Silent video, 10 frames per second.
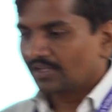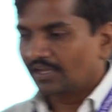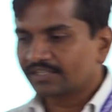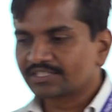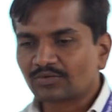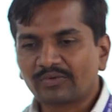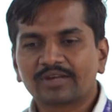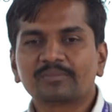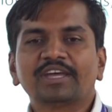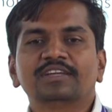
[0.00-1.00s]
x
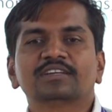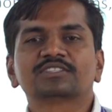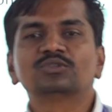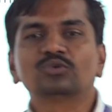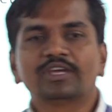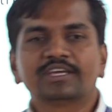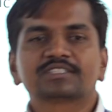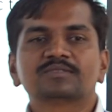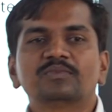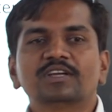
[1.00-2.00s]
square minus
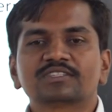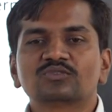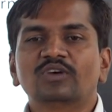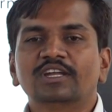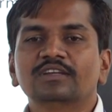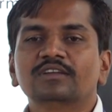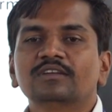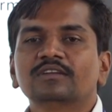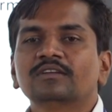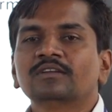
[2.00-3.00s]
2x plus 1
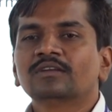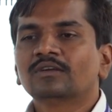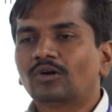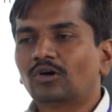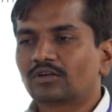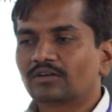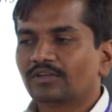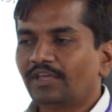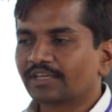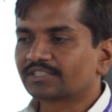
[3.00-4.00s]
or
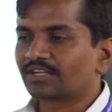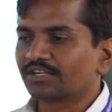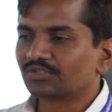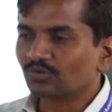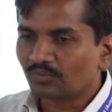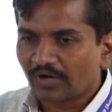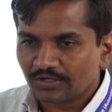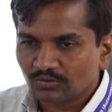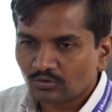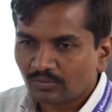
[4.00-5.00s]
x raised to phi
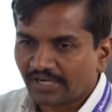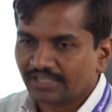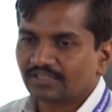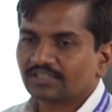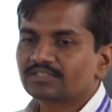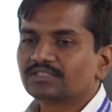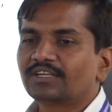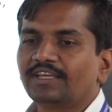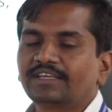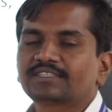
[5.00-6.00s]
u minus
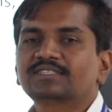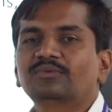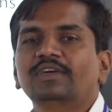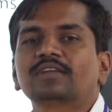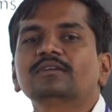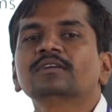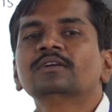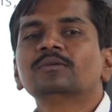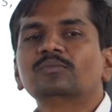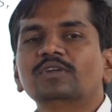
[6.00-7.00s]
3x square
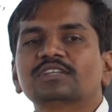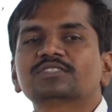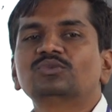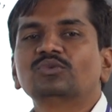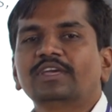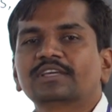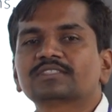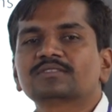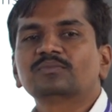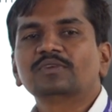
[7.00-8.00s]
plus
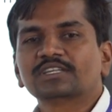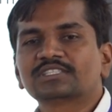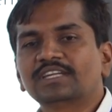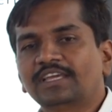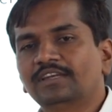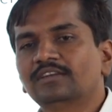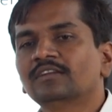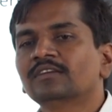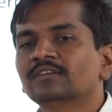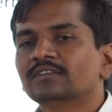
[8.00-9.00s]
2x plus 10,
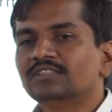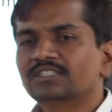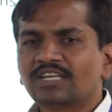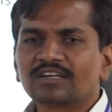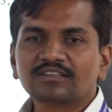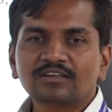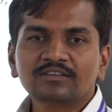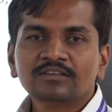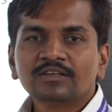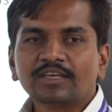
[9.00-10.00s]
these are
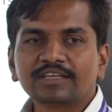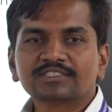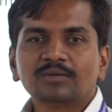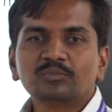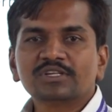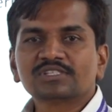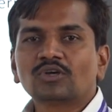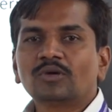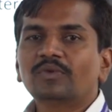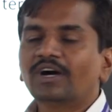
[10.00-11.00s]
the examples
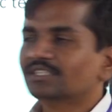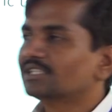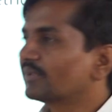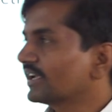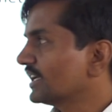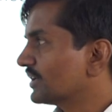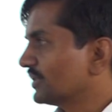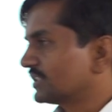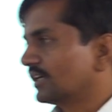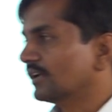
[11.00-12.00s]
of algebraic
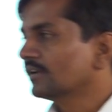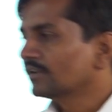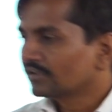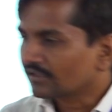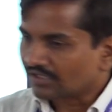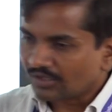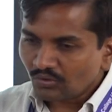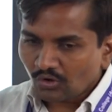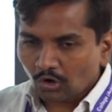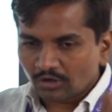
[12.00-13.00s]
equation.
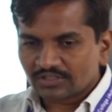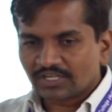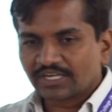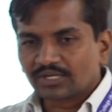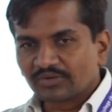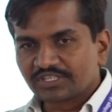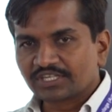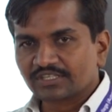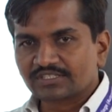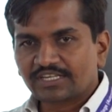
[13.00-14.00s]
Now other
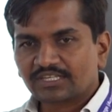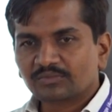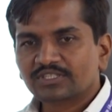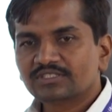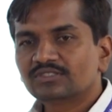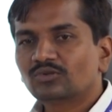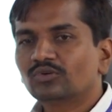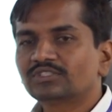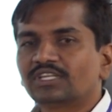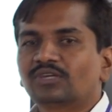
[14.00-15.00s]
equations, that means
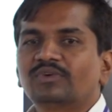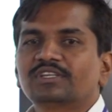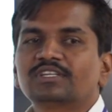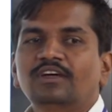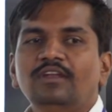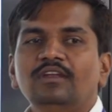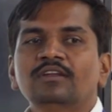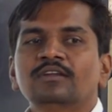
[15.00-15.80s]
those equation